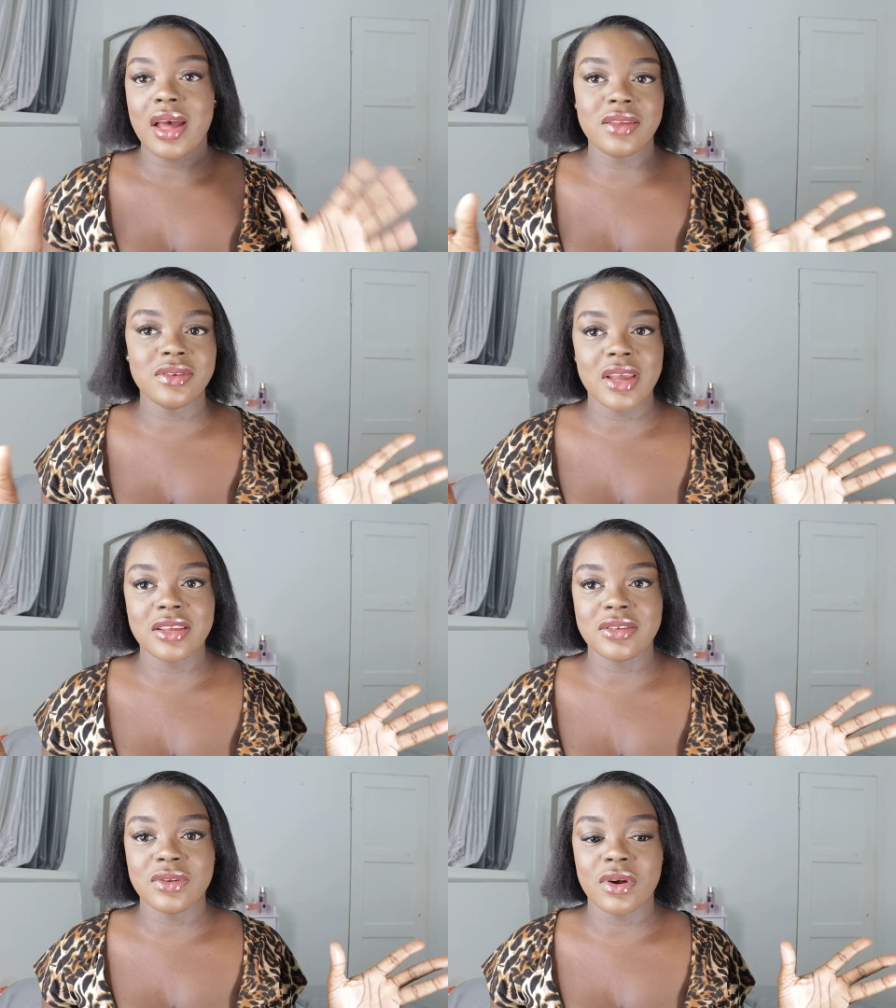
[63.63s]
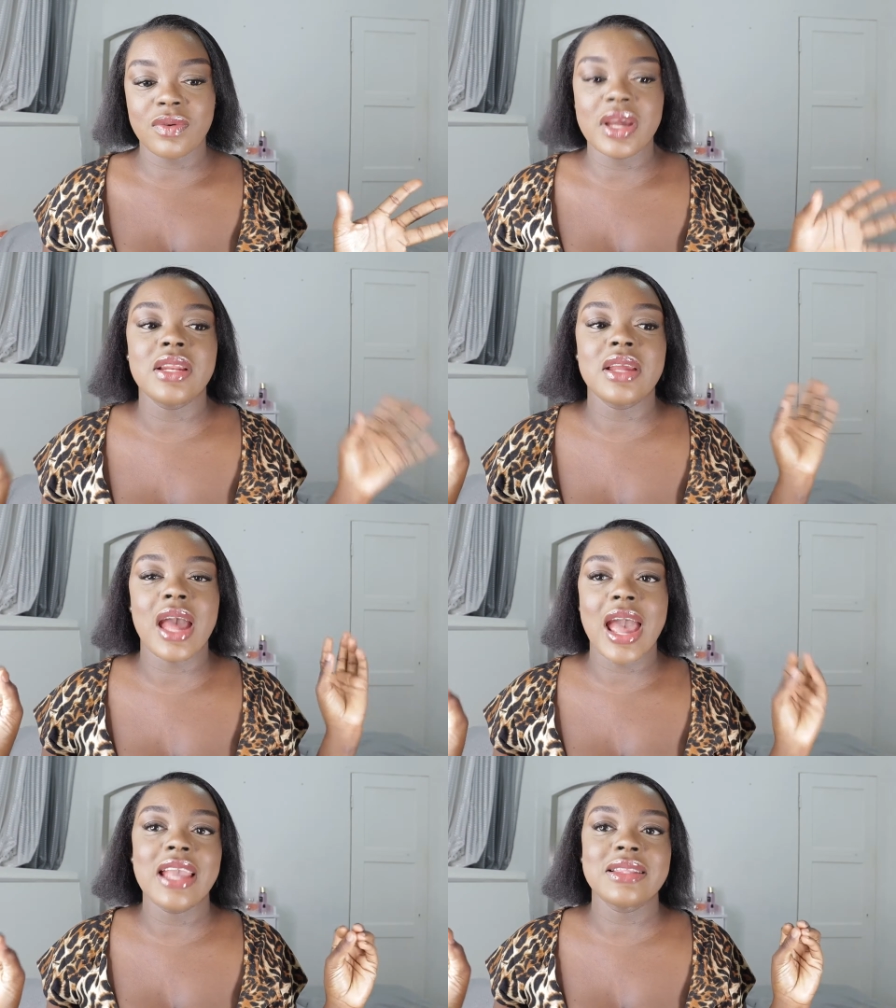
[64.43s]
as you guys know already
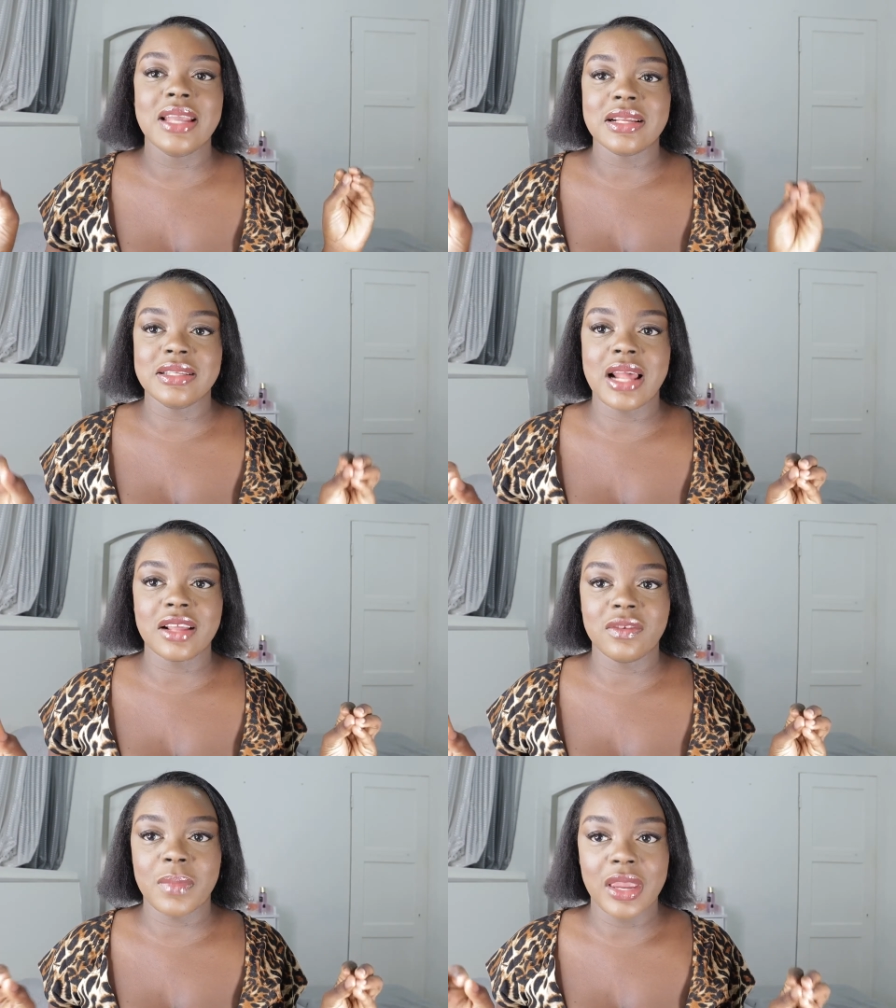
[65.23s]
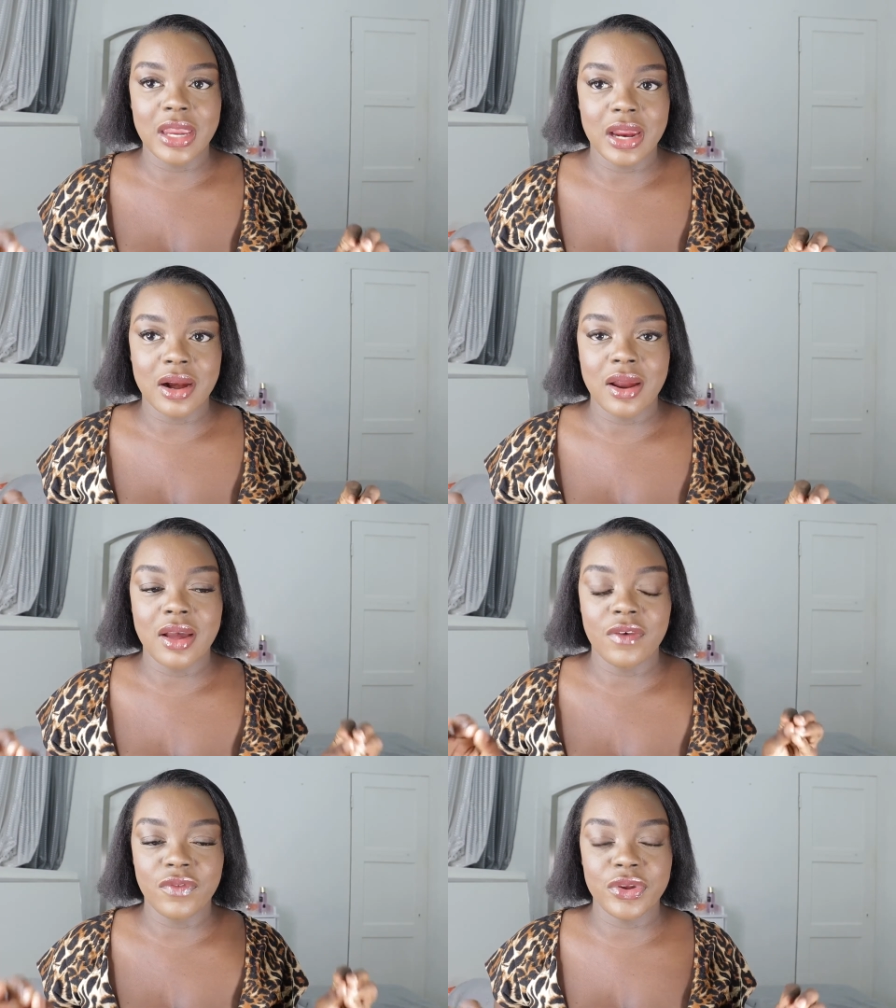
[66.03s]
i texlaxed my hair
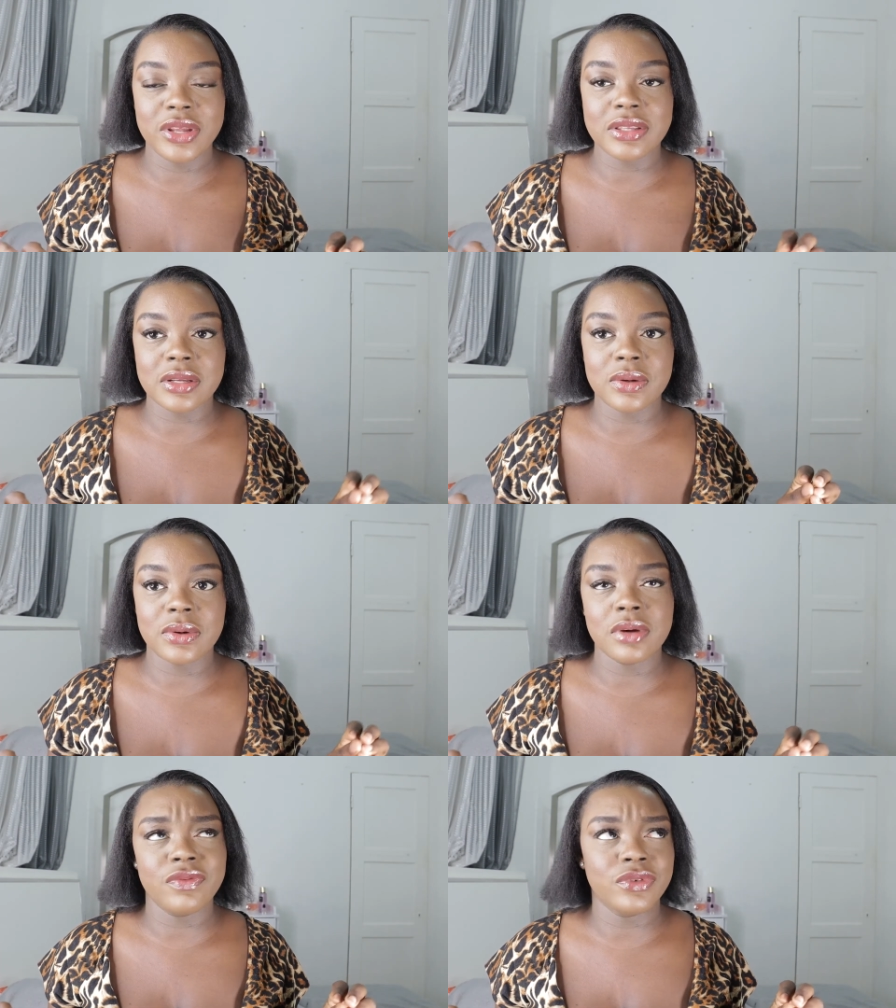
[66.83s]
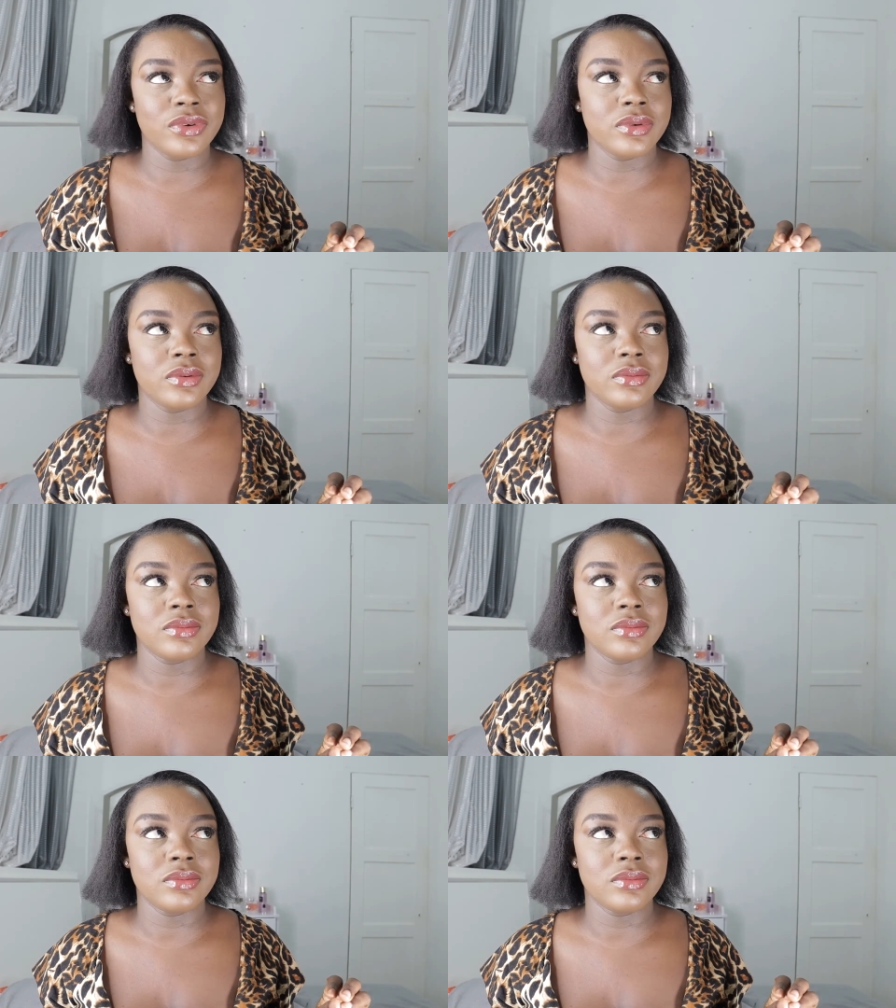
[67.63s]
a few days ago a few